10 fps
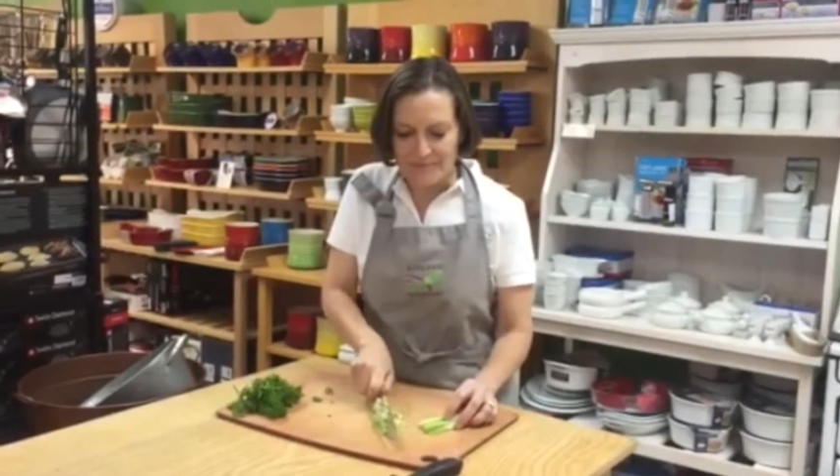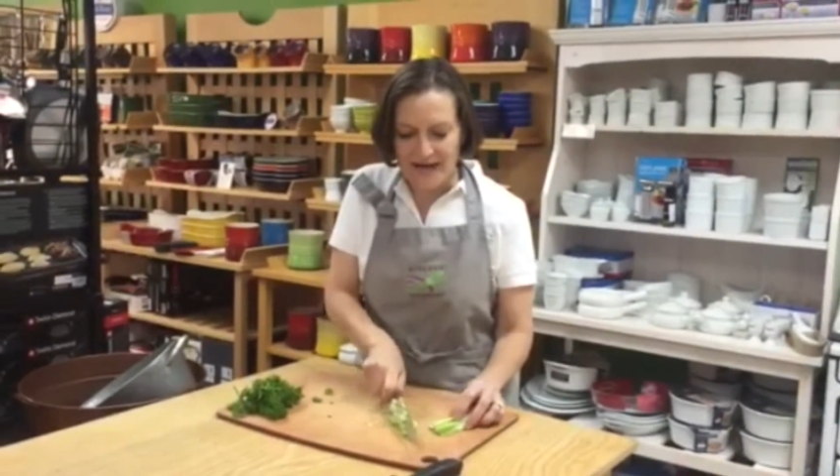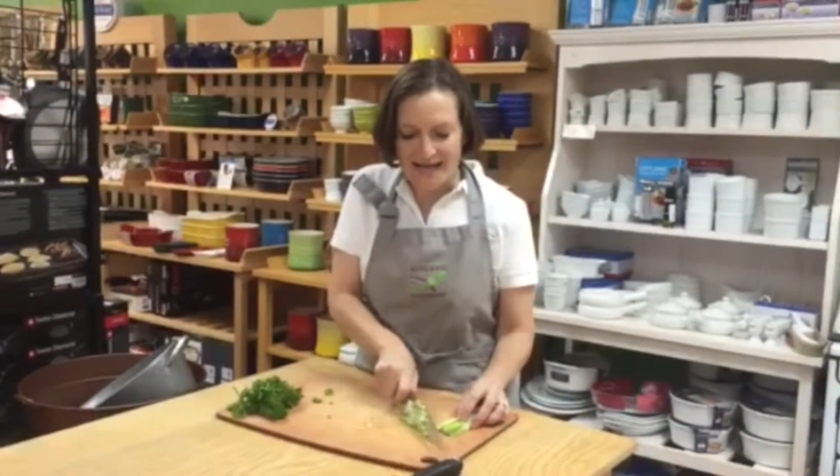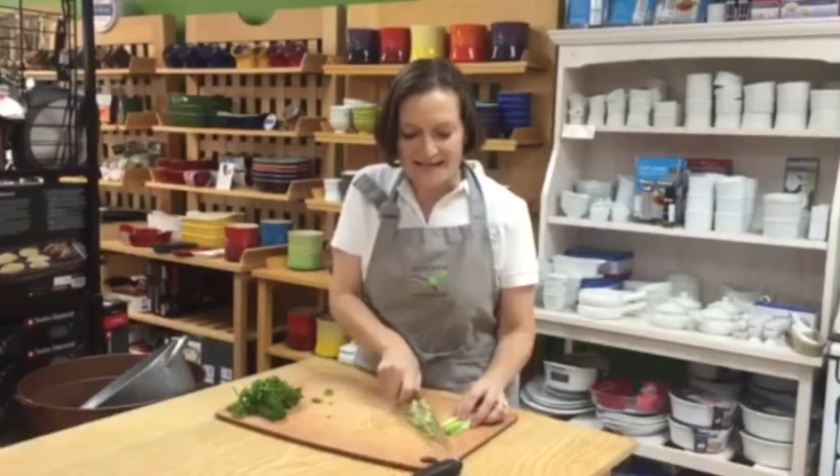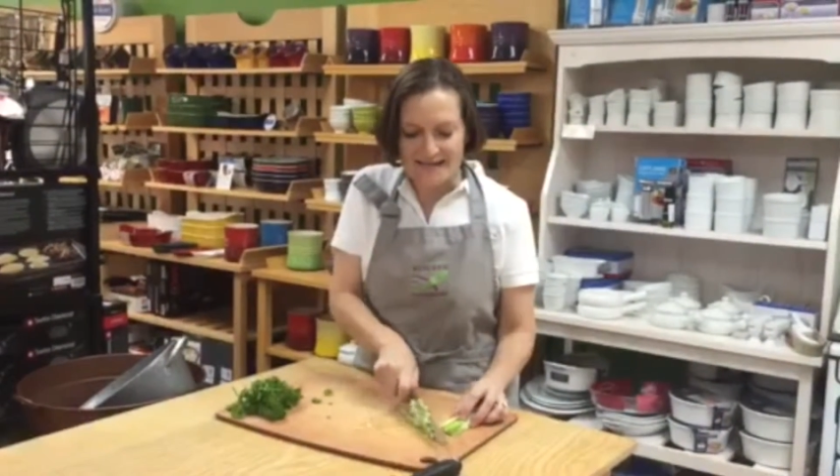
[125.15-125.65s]

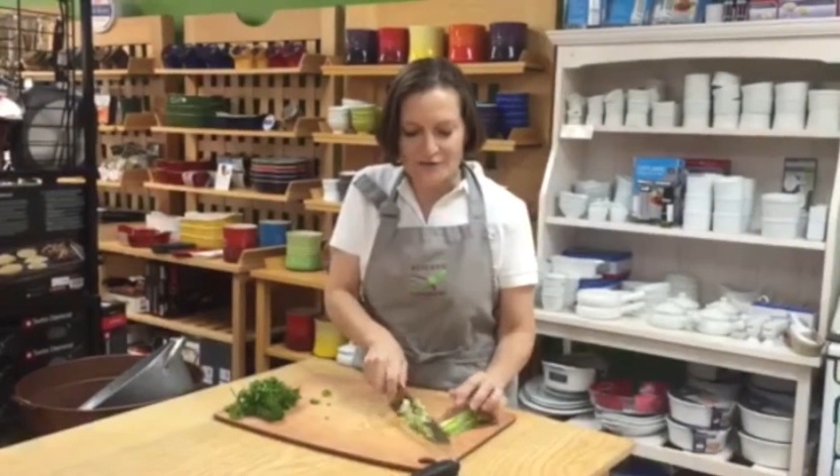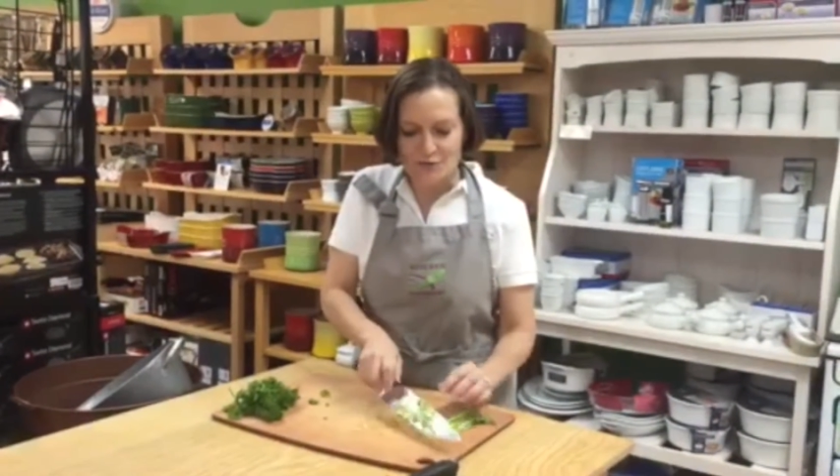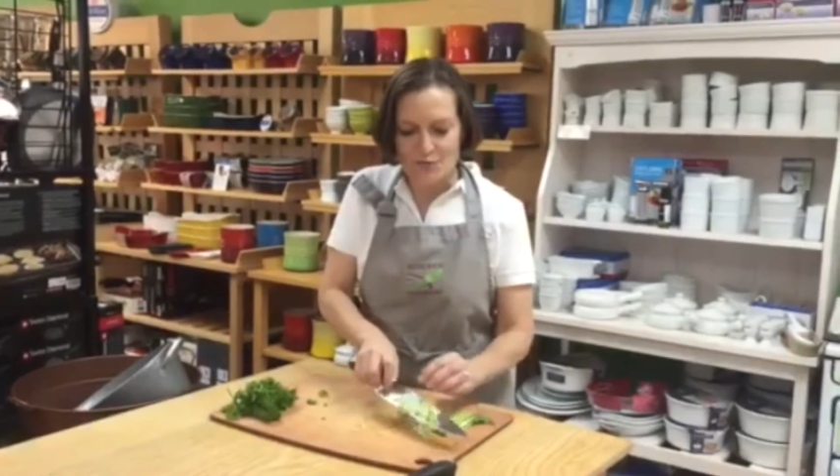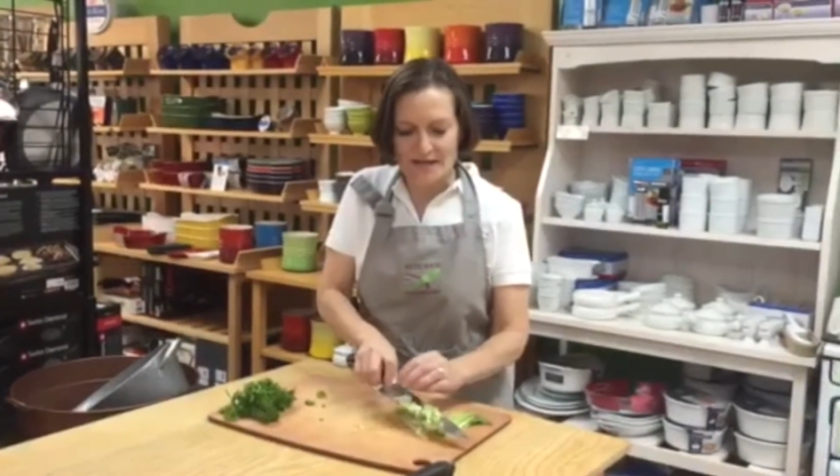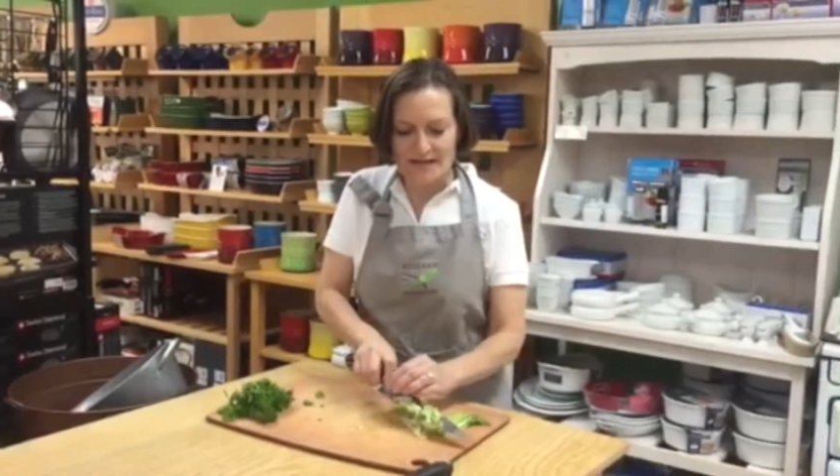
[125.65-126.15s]
But
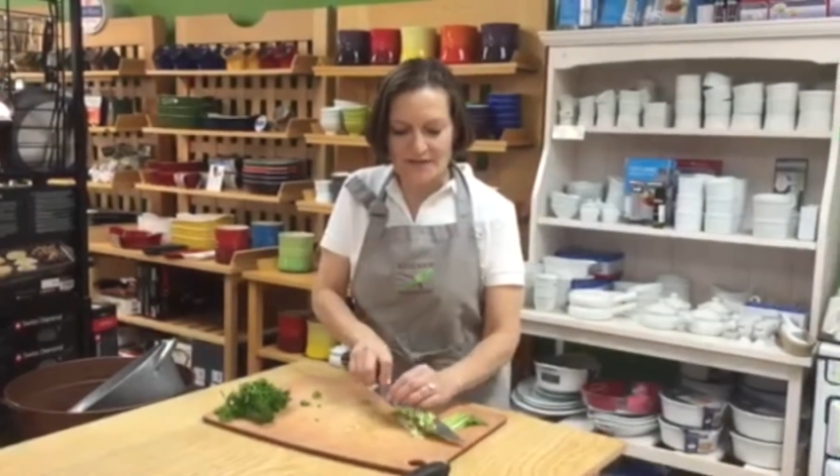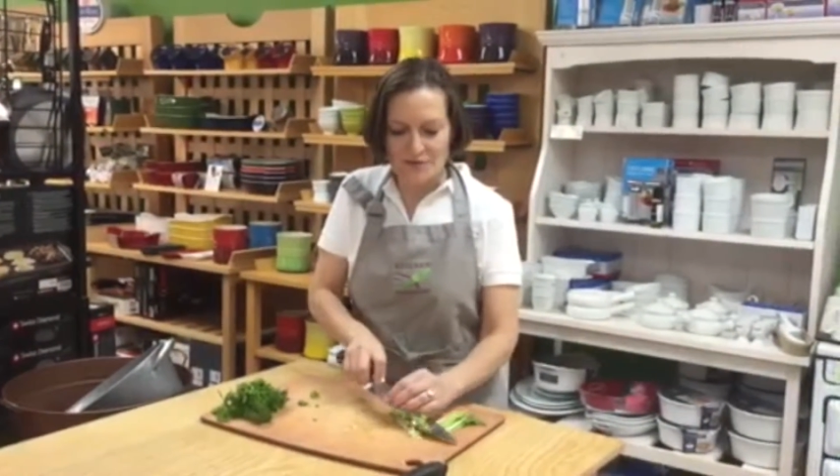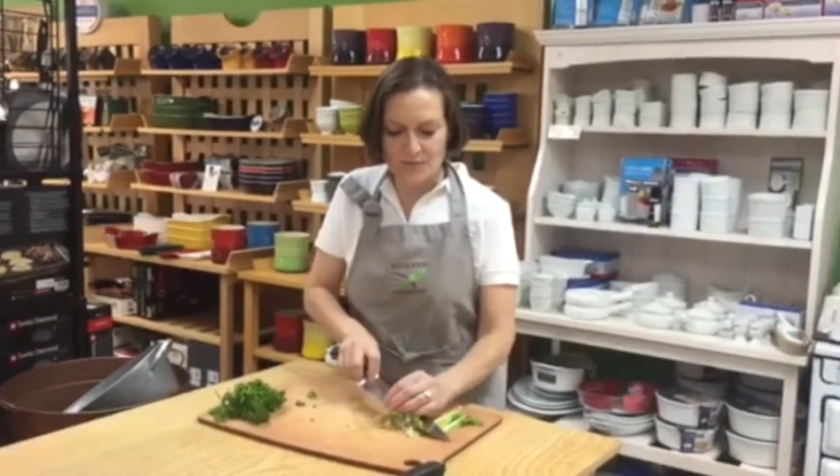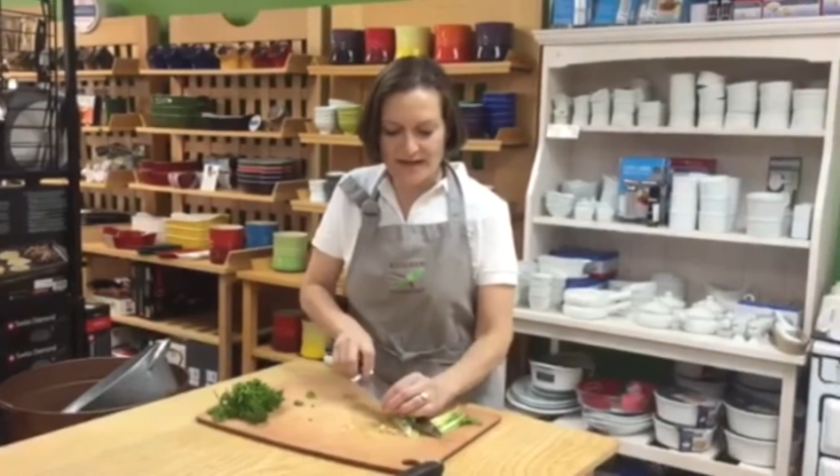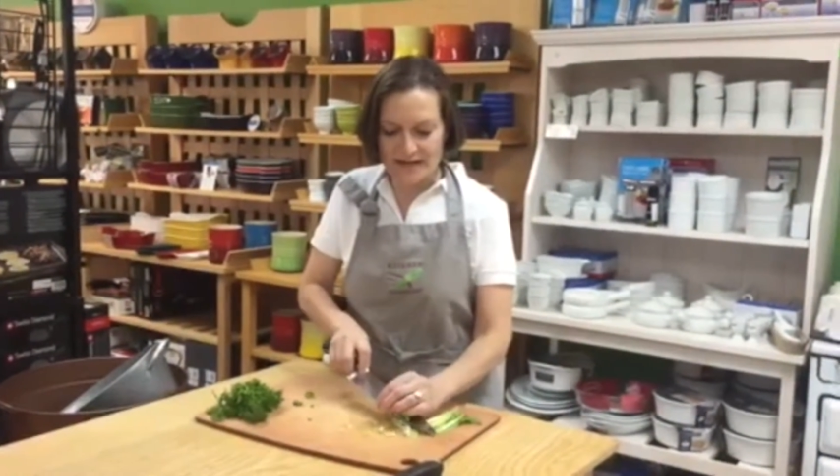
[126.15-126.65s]
there's one
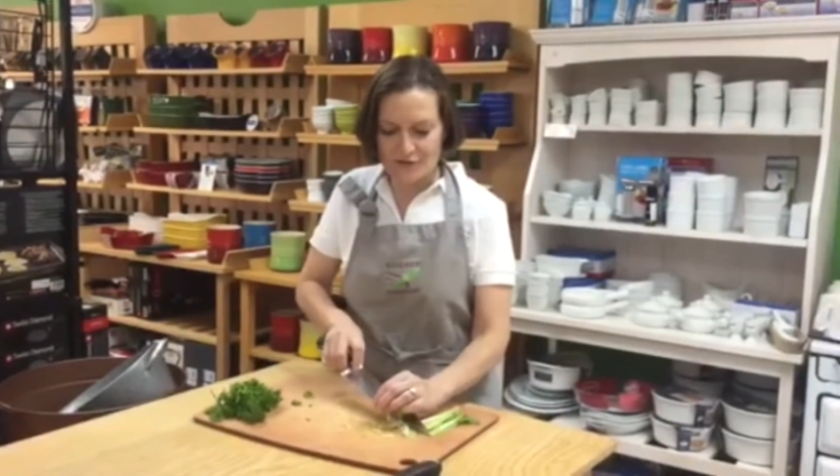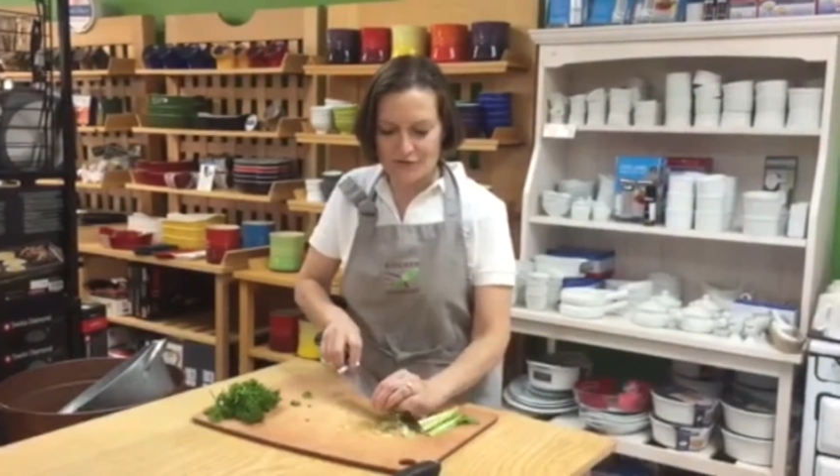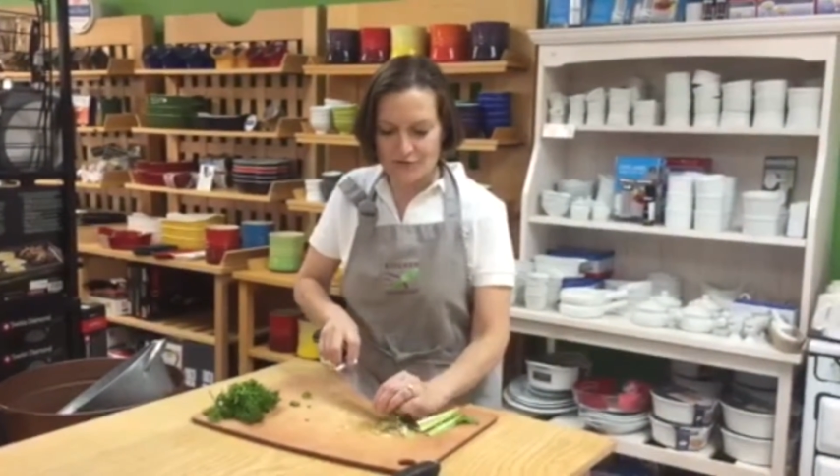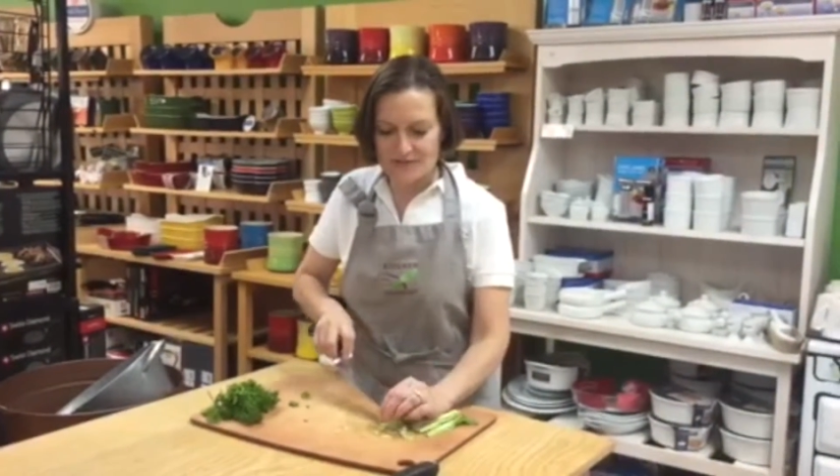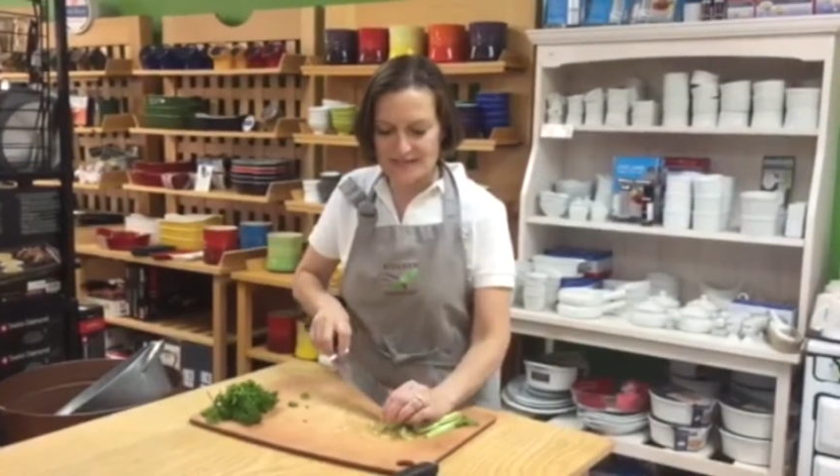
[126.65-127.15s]
other way you
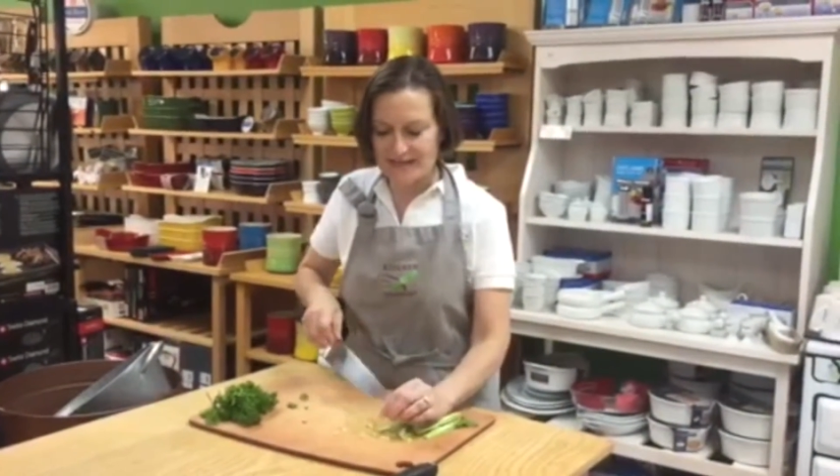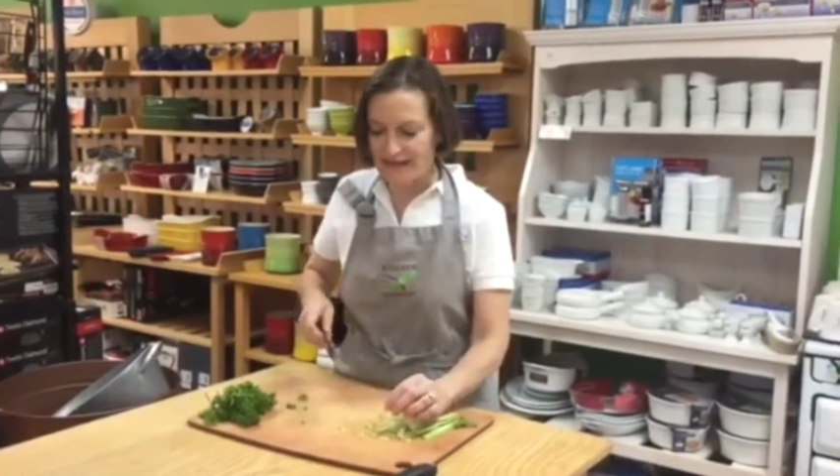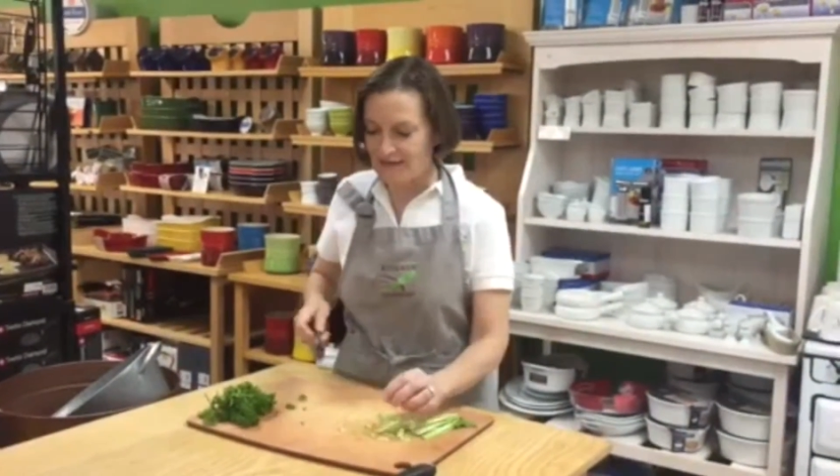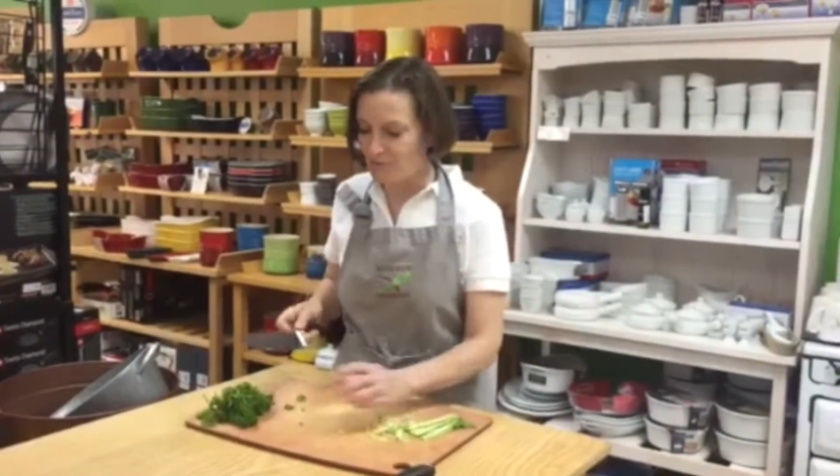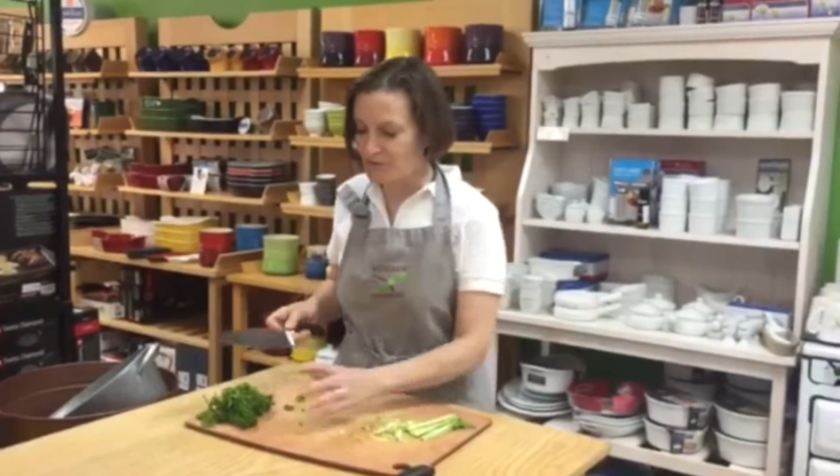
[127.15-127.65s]
use a knife,